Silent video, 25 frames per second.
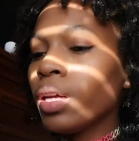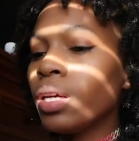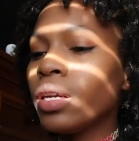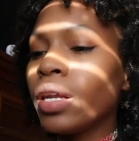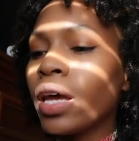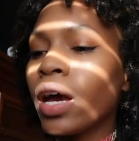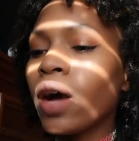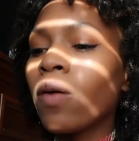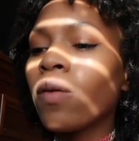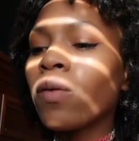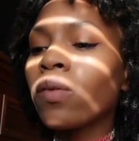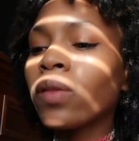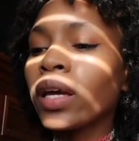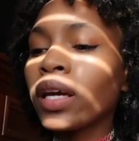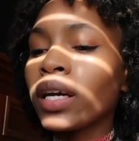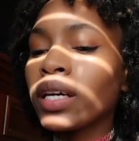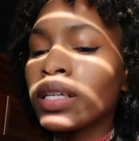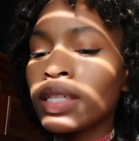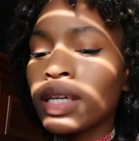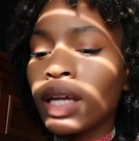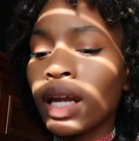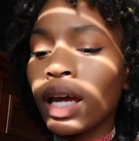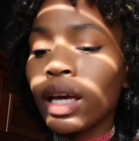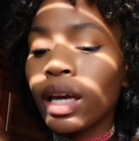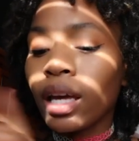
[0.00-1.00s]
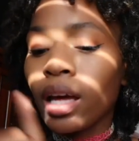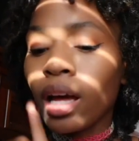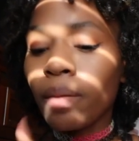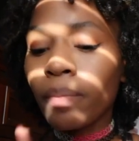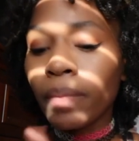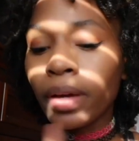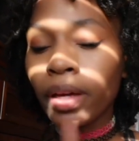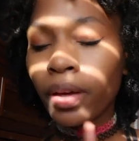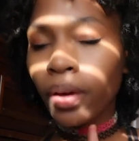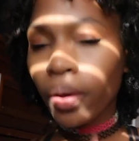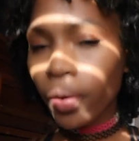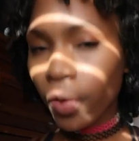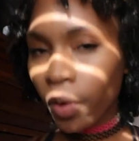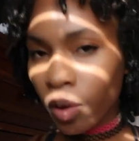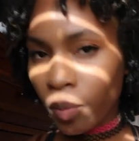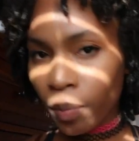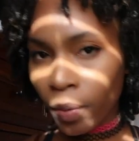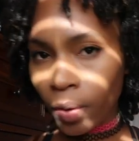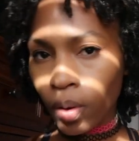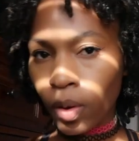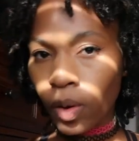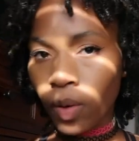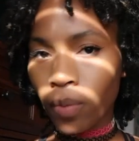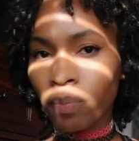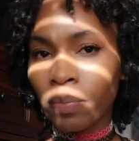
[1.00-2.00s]
Now, like I said, I got my
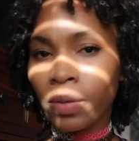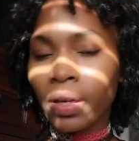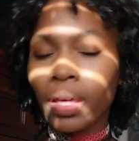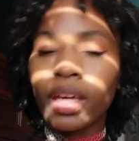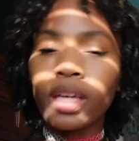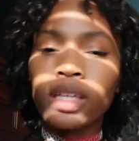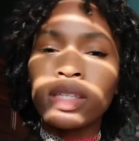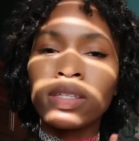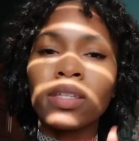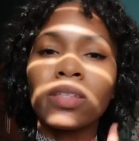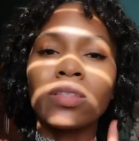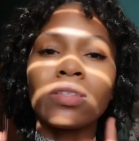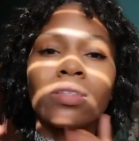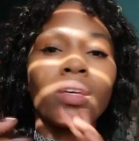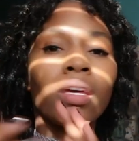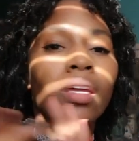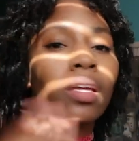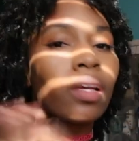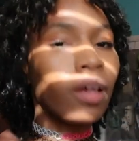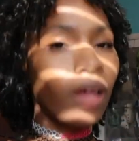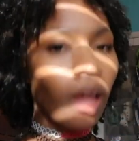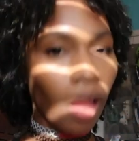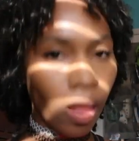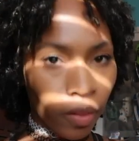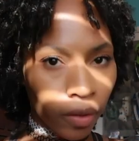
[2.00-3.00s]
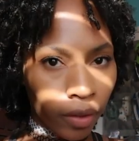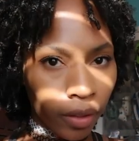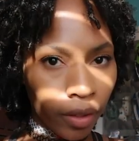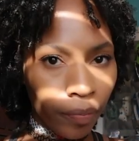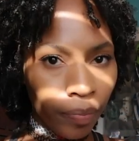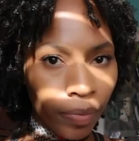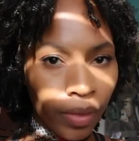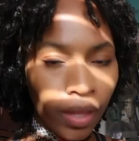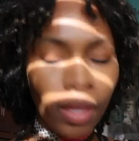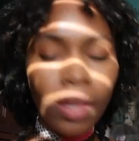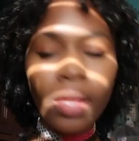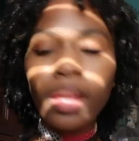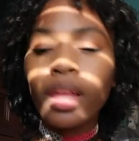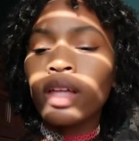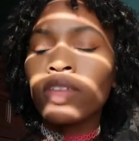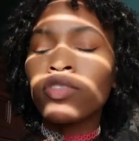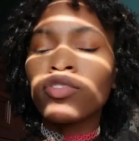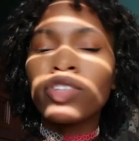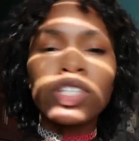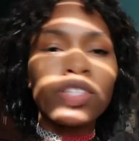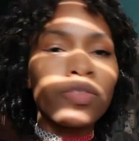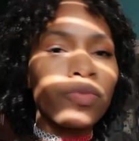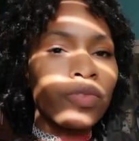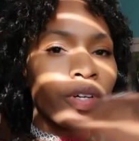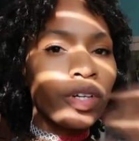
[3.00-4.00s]
Kobo because it's in color,
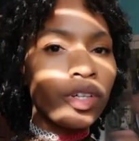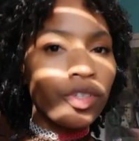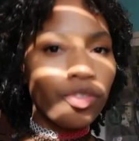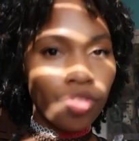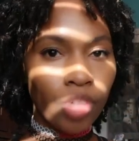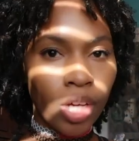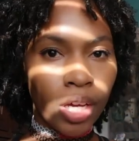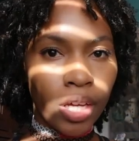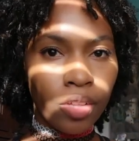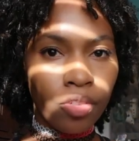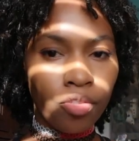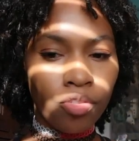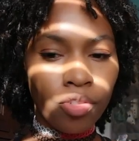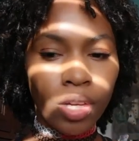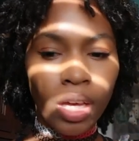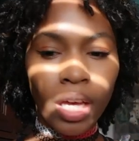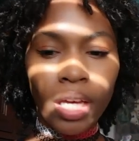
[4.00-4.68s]
just for a change.